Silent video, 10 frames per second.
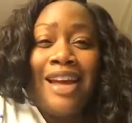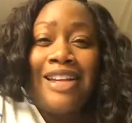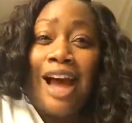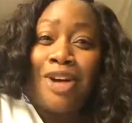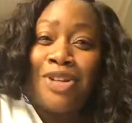
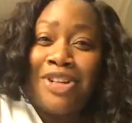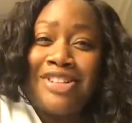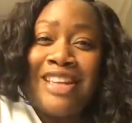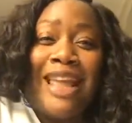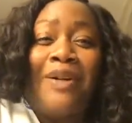
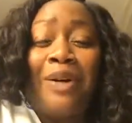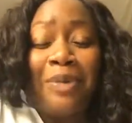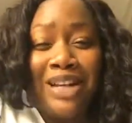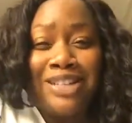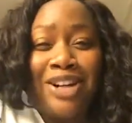doctors, and they were
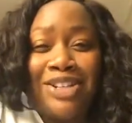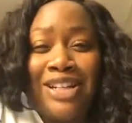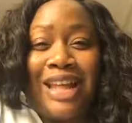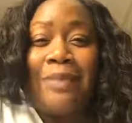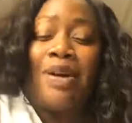
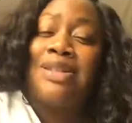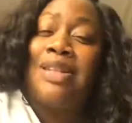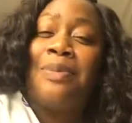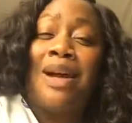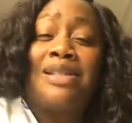researching like parts
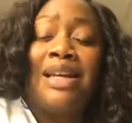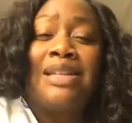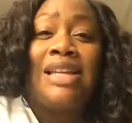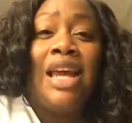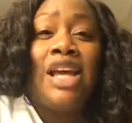of the
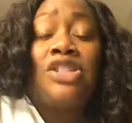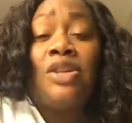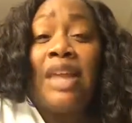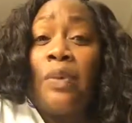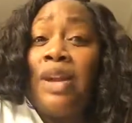process,
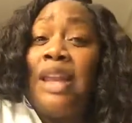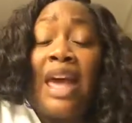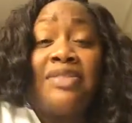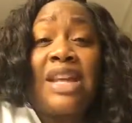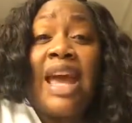so they wouldn't
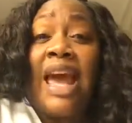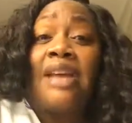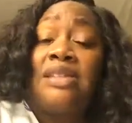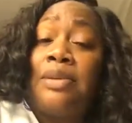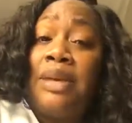have to
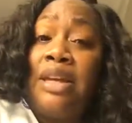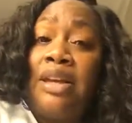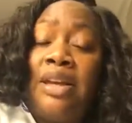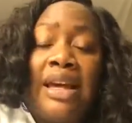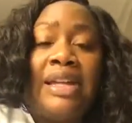ask
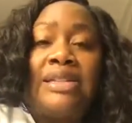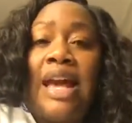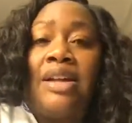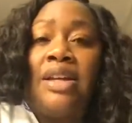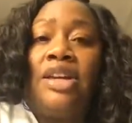me
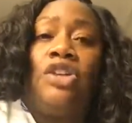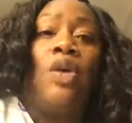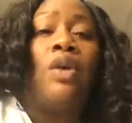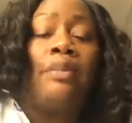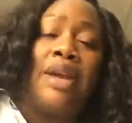exactly,
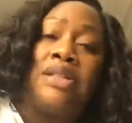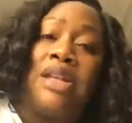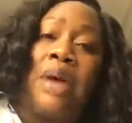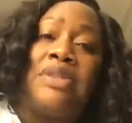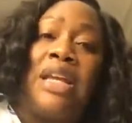what
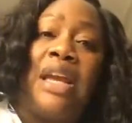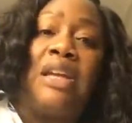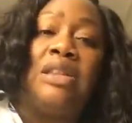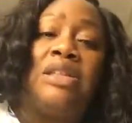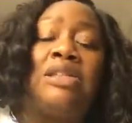medicine I was
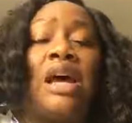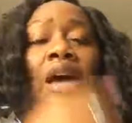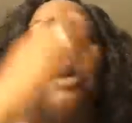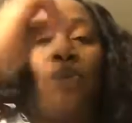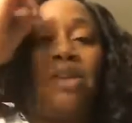taking at this
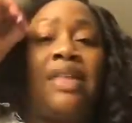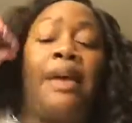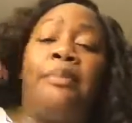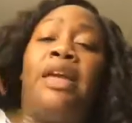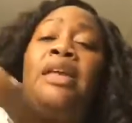time and what
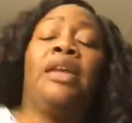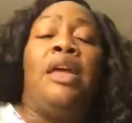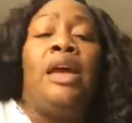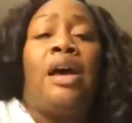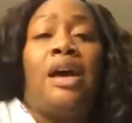that meant.
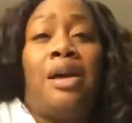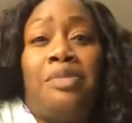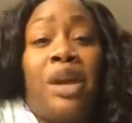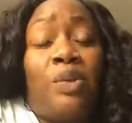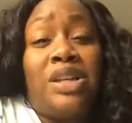
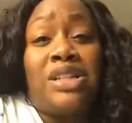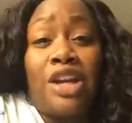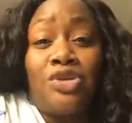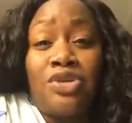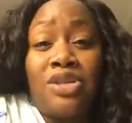They
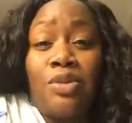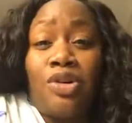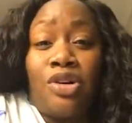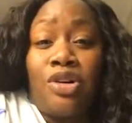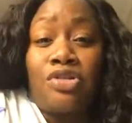rescheduled
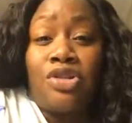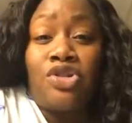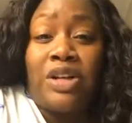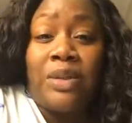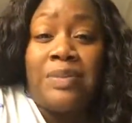some girls'
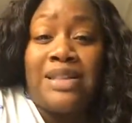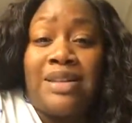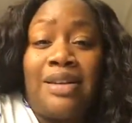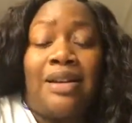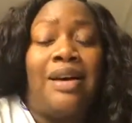
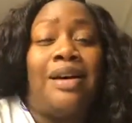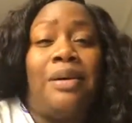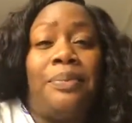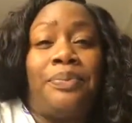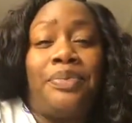trips
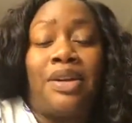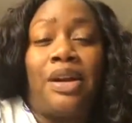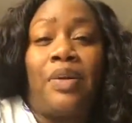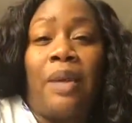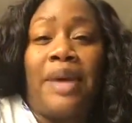
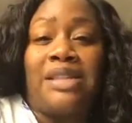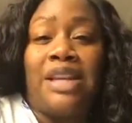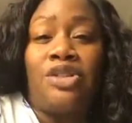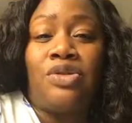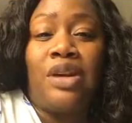around my
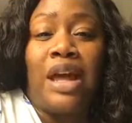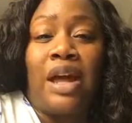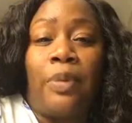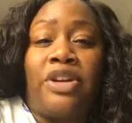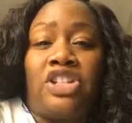schedule, and
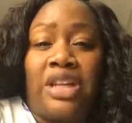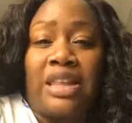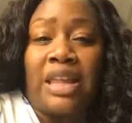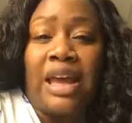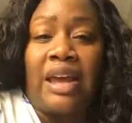I
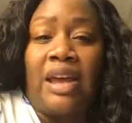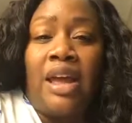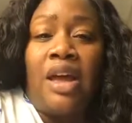appreciate that.